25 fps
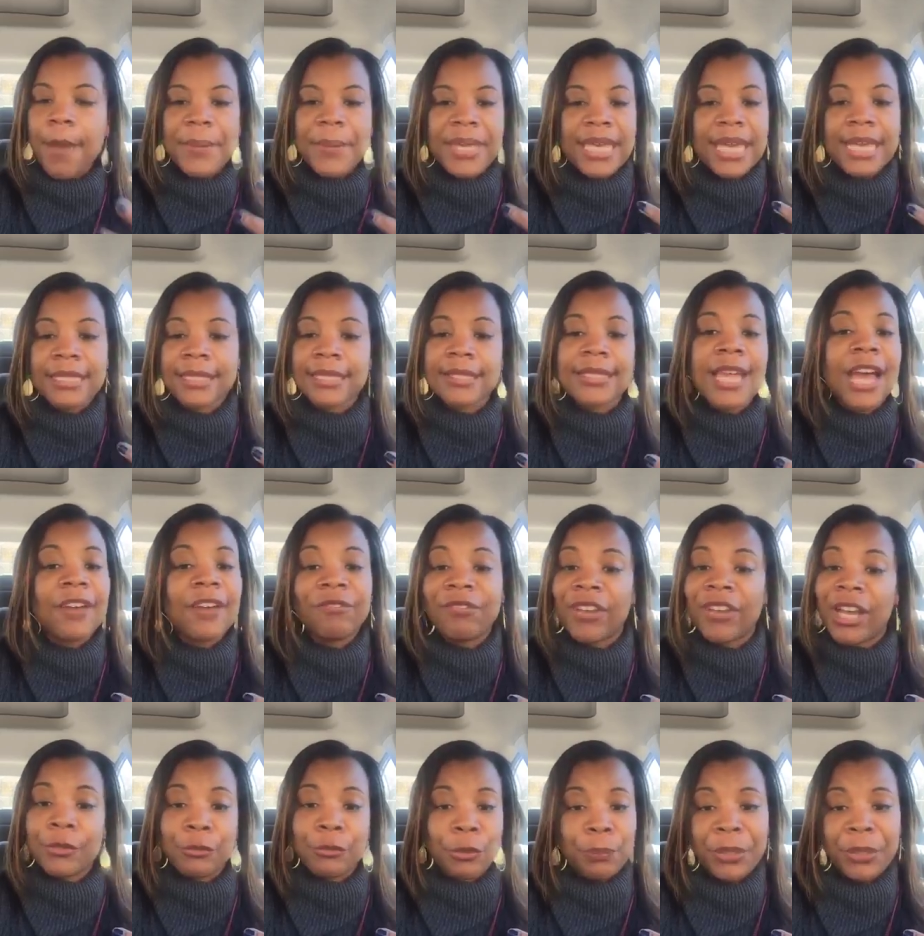Because it's not
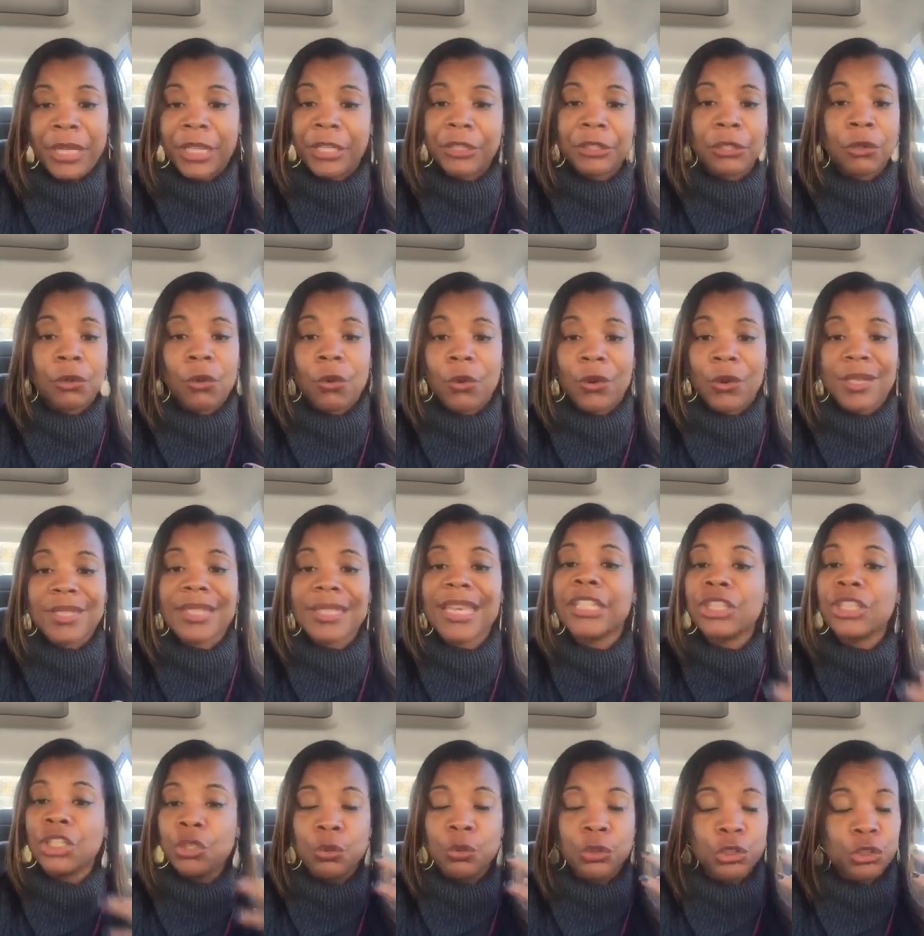fun repeating the course,
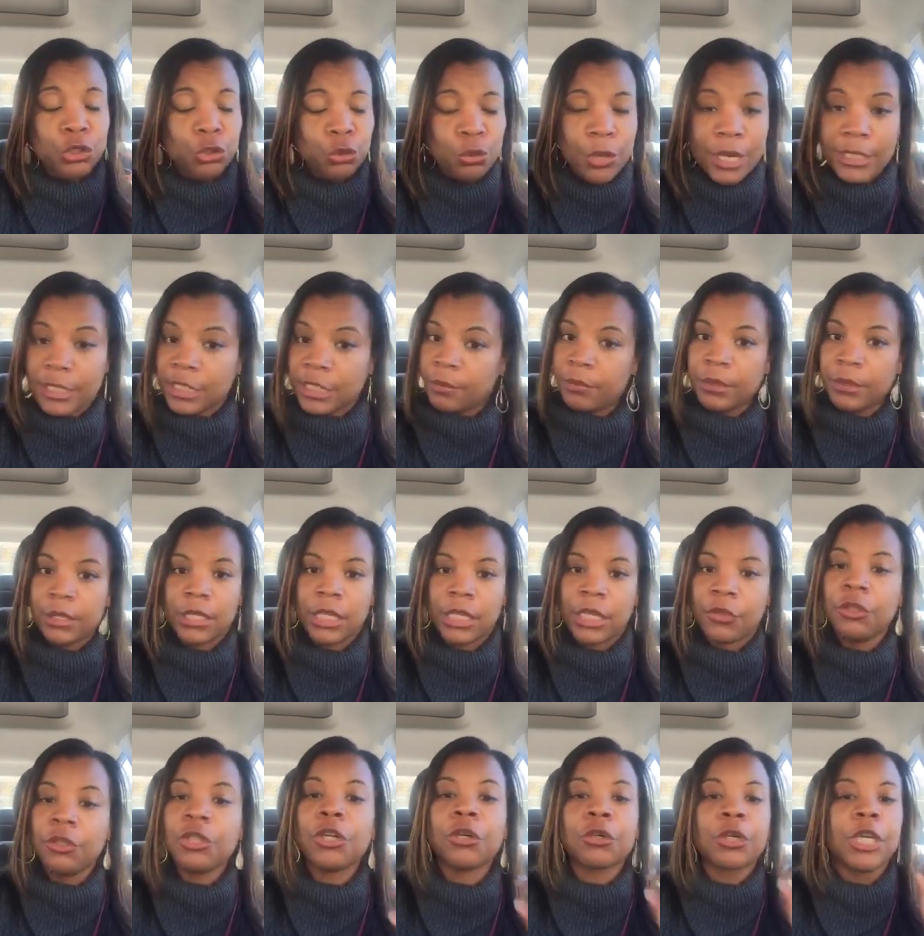and you would trust and
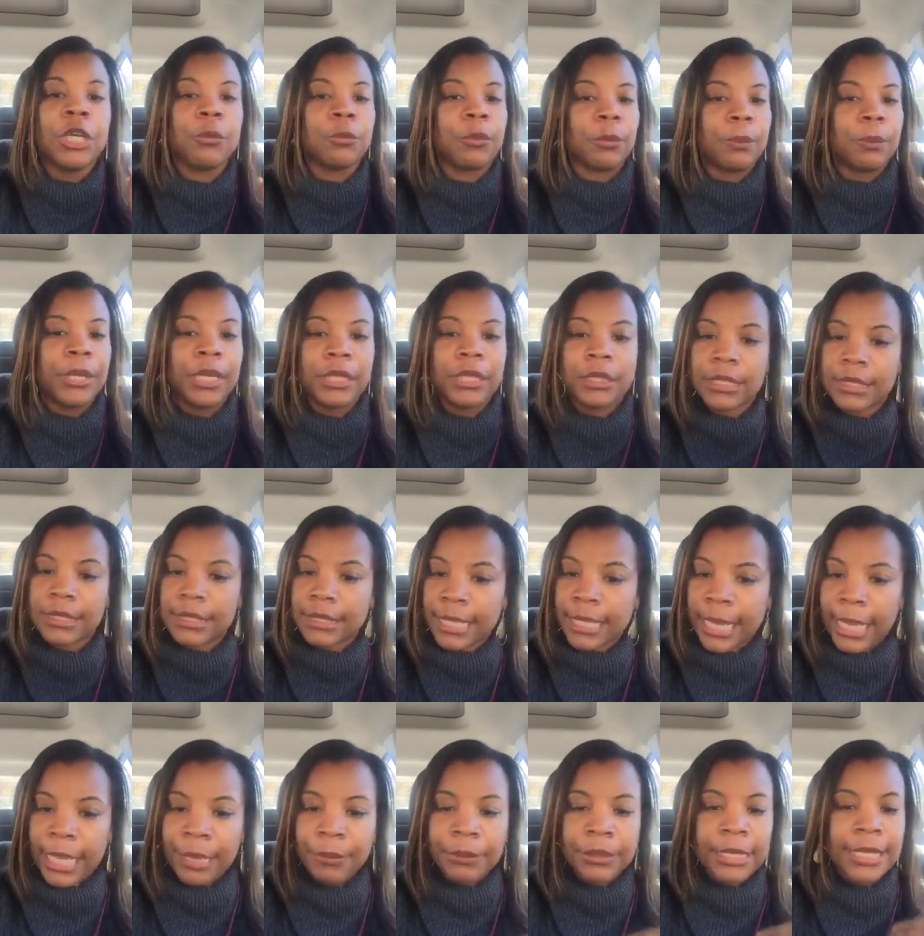believe you're going to keep repeating the
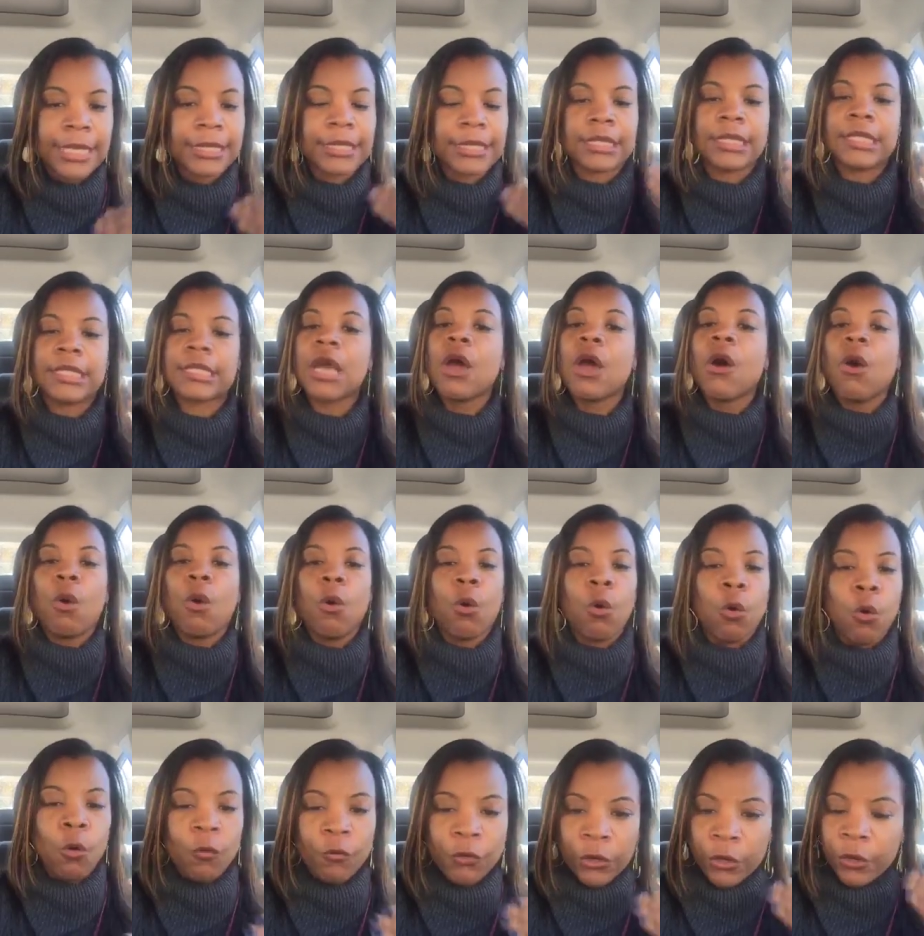same lessons
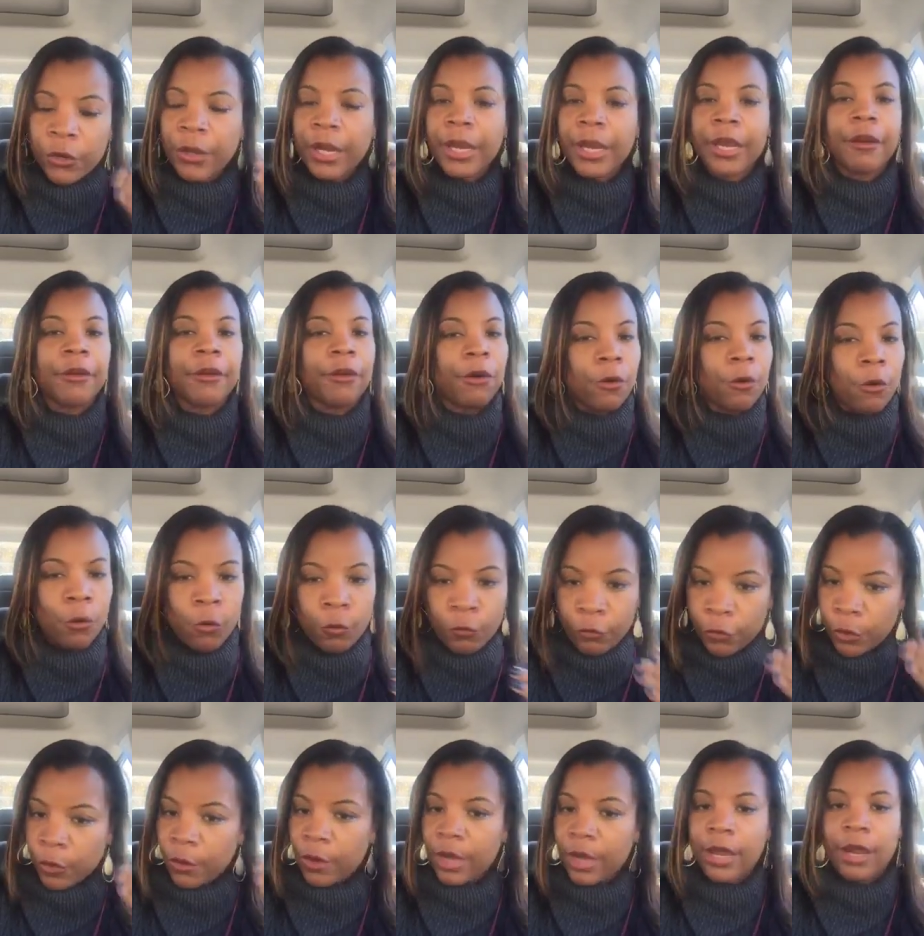over and
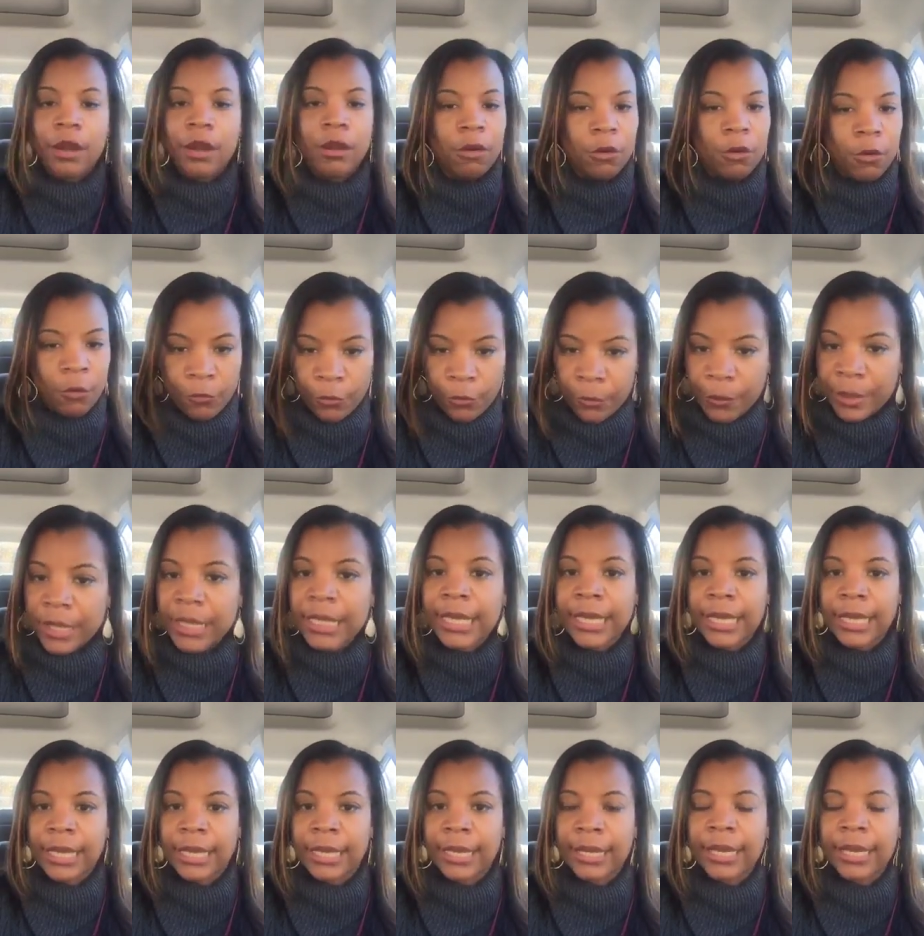over and over
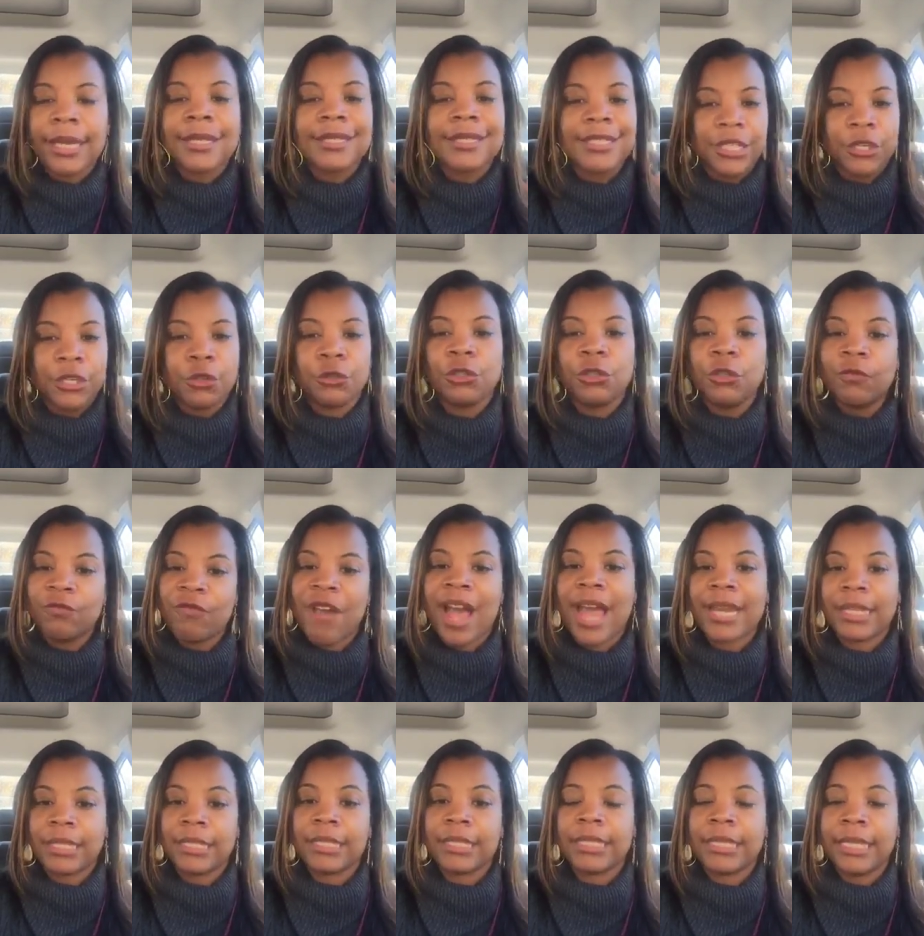again until you
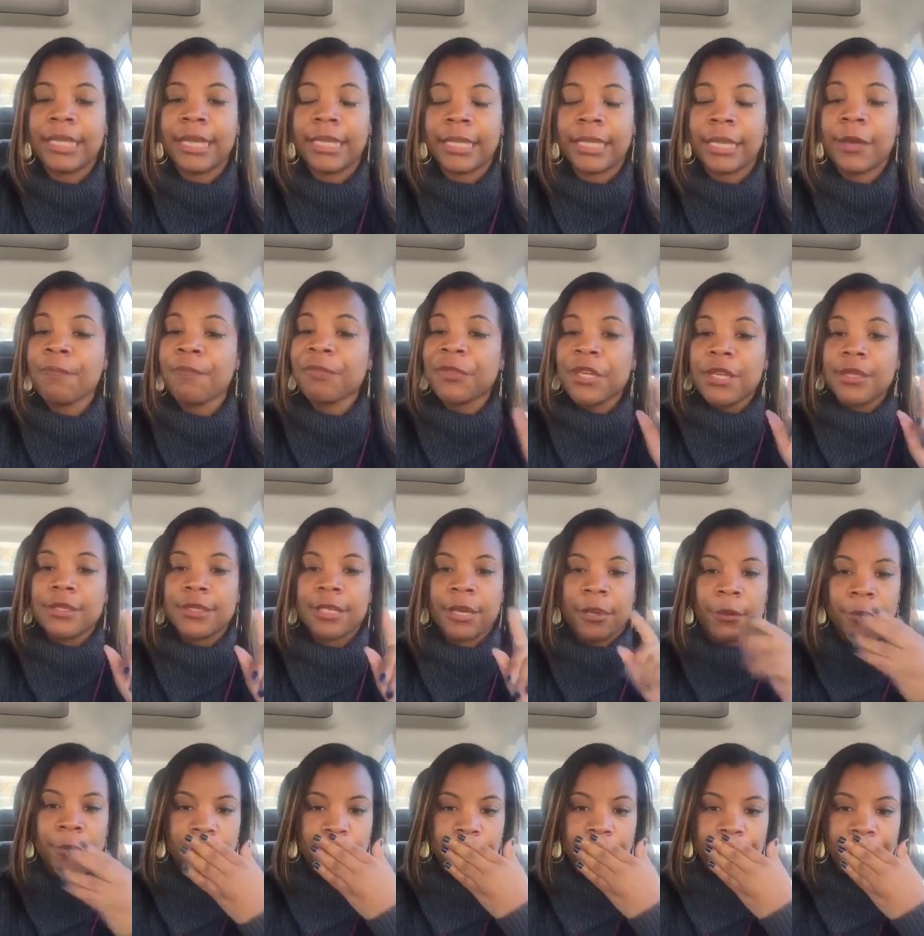finally get it.
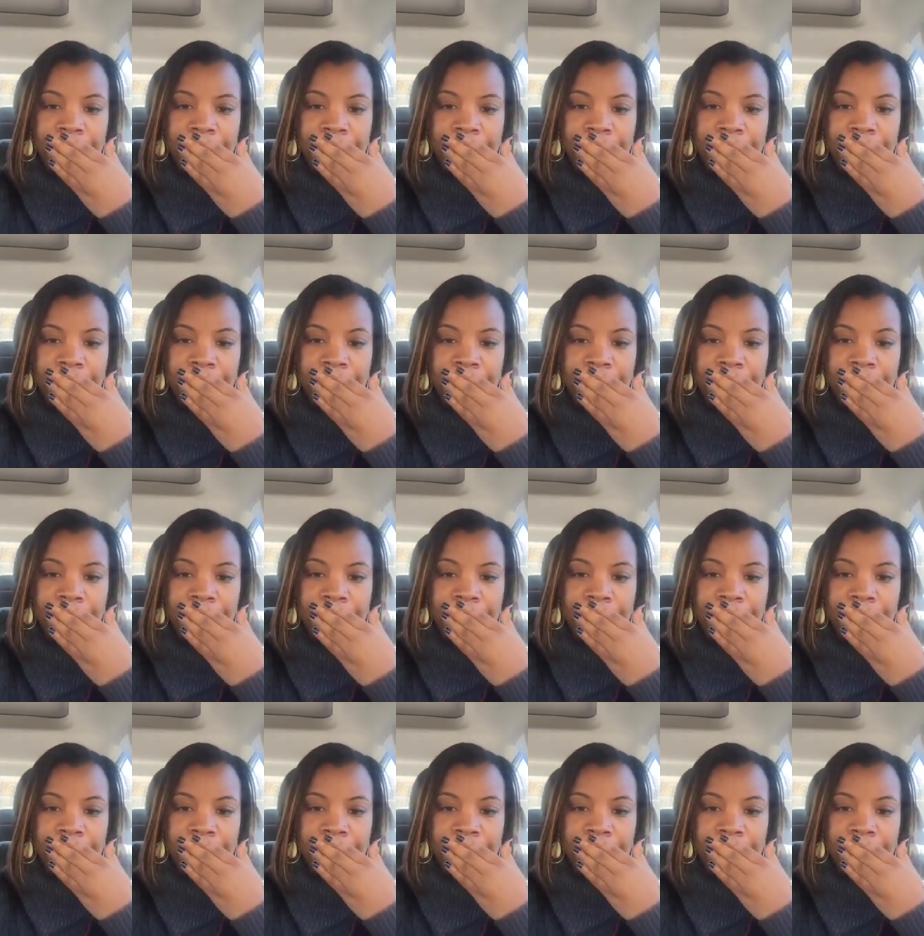So,